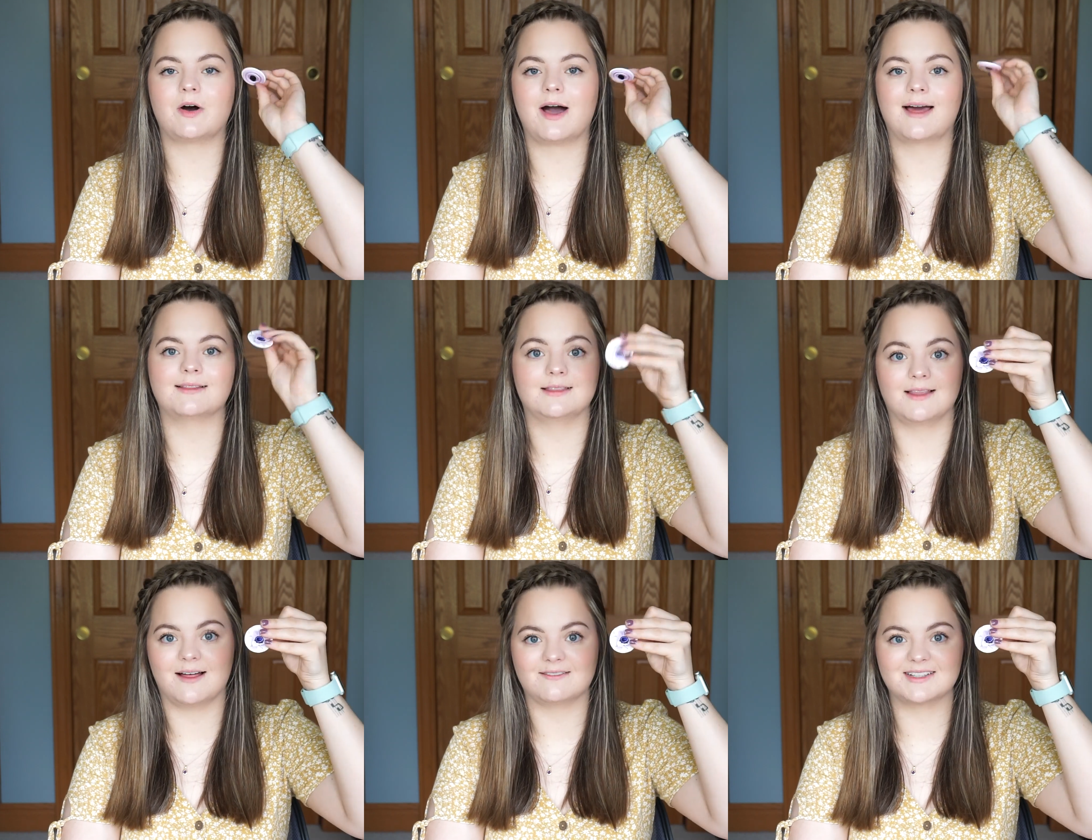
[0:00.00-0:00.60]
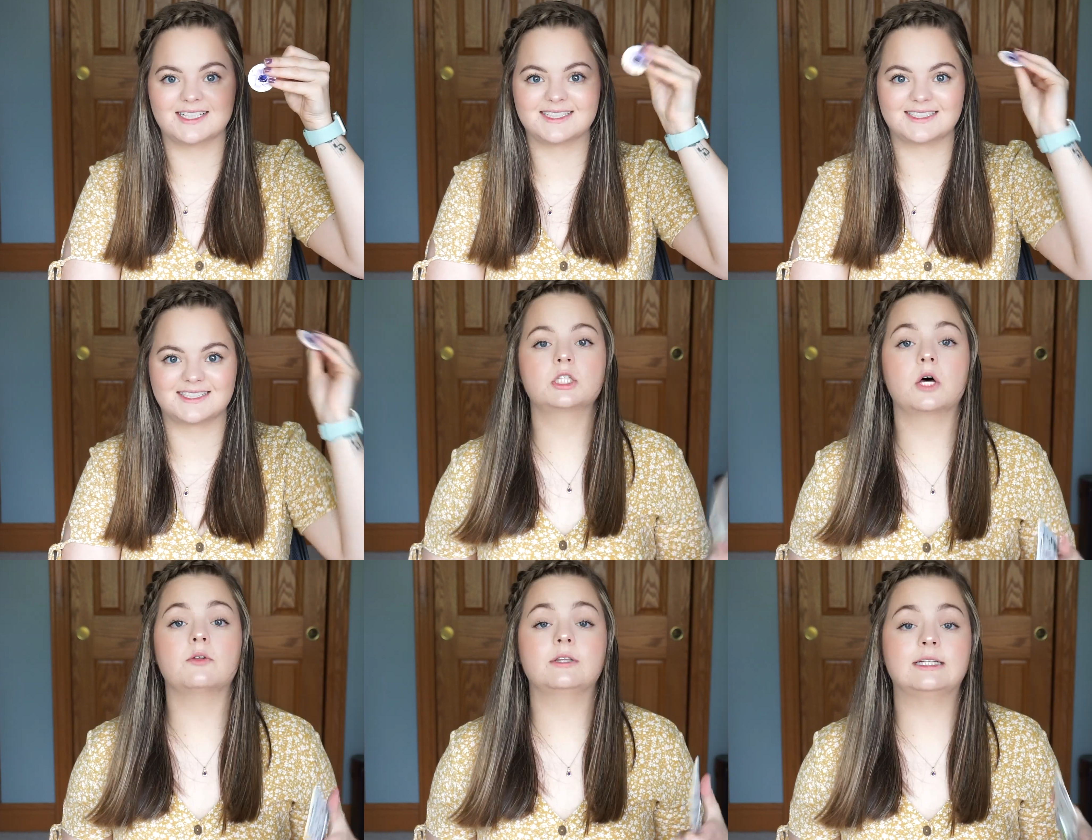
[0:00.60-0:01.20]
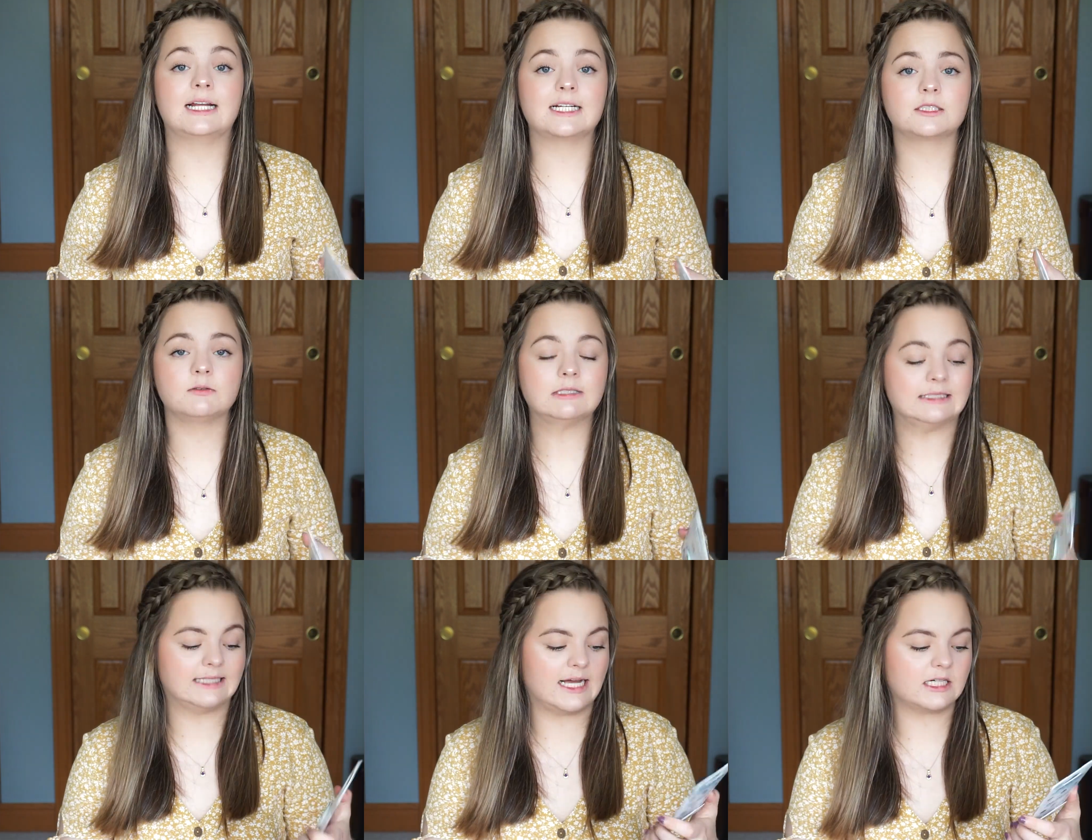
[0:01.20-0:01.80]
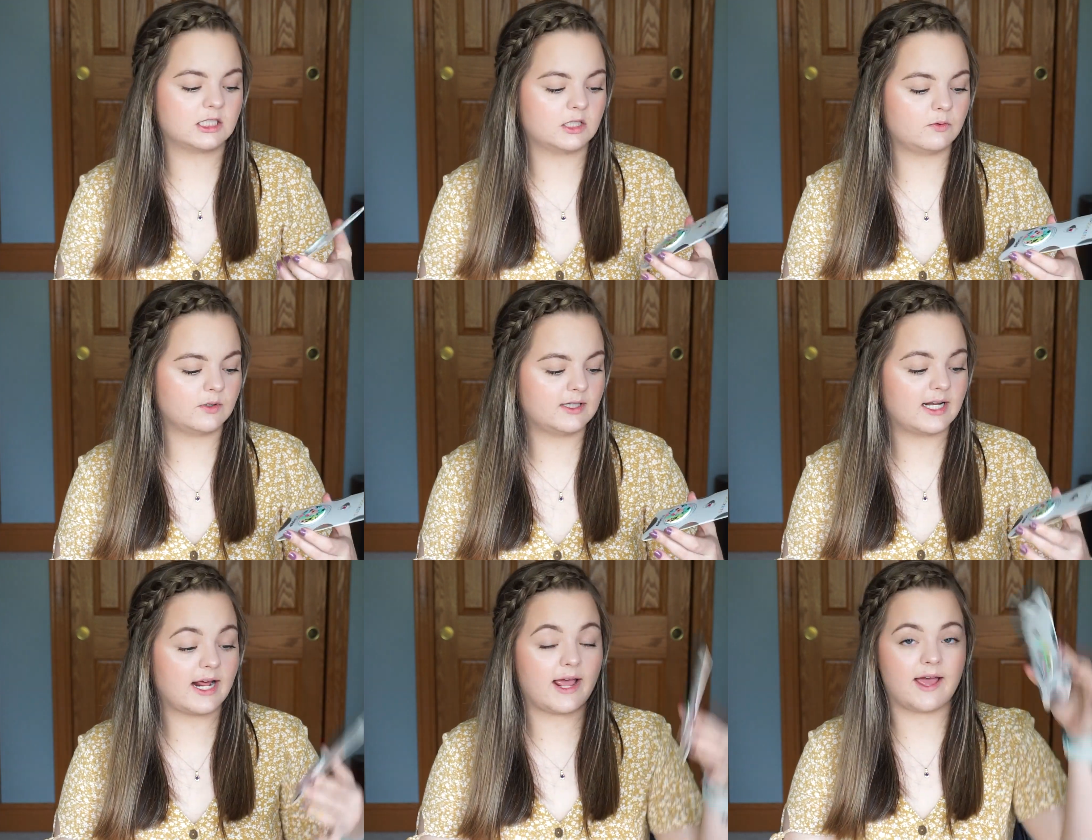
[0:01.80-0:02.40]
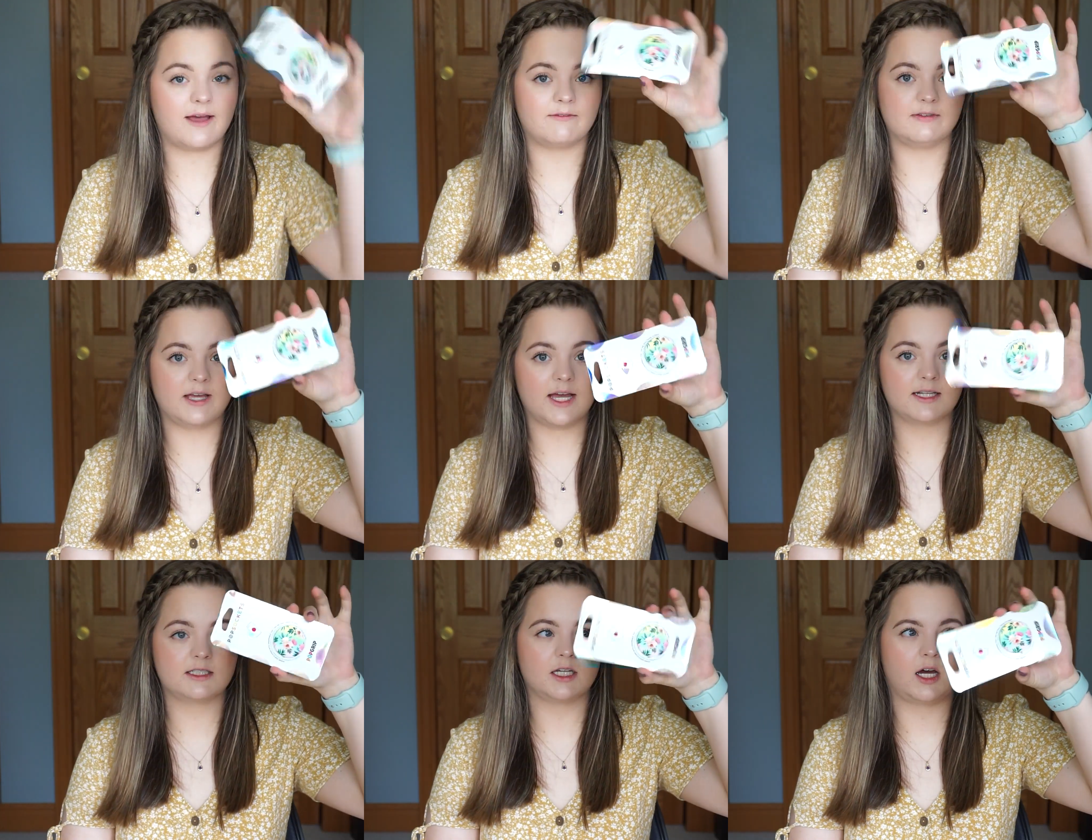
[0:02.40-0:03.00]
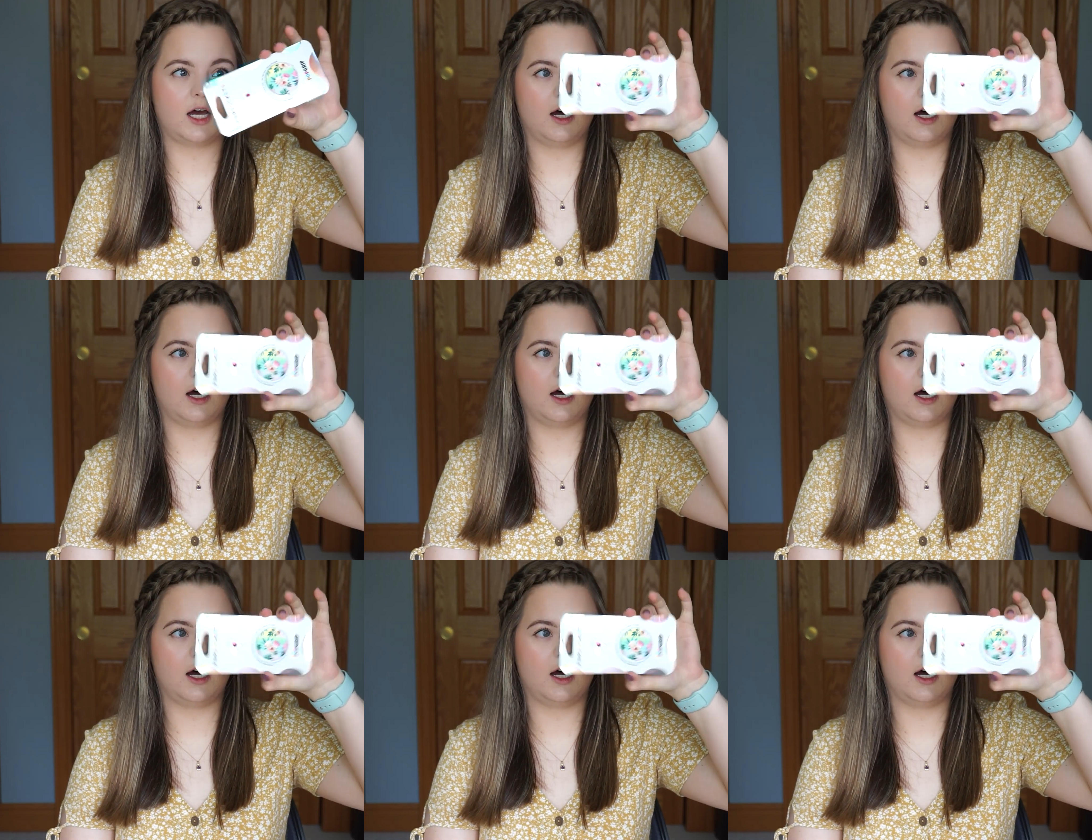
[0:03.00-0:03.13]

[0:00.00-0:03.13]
I love it. So the next one is actually one that I have yet to